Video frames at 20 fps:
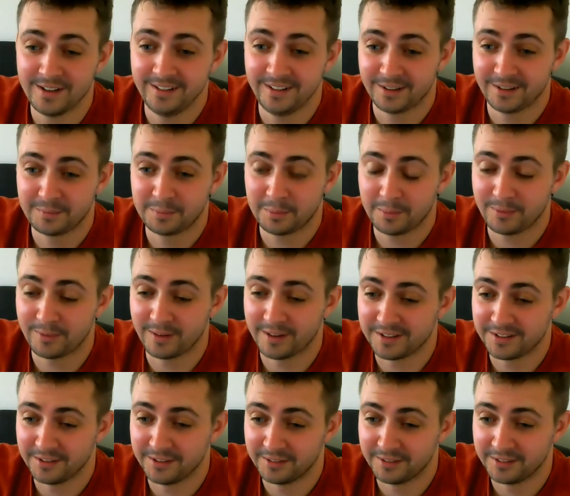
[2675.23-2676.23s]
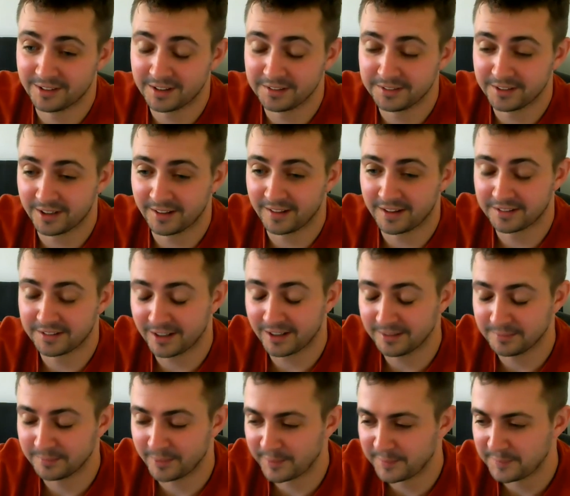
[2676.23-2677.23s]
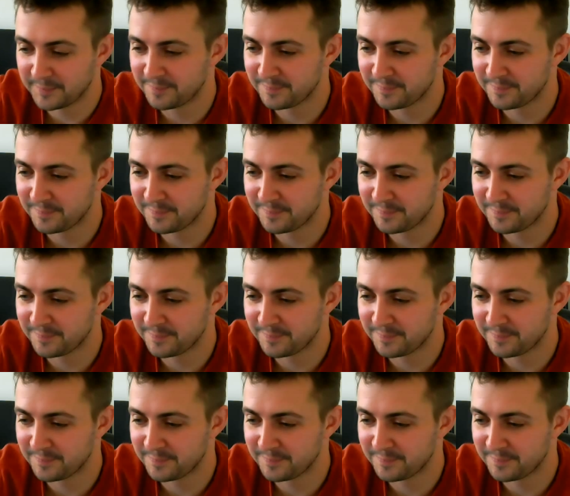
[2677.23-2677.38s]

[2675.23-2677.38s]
could probably find a serious answer to that second one.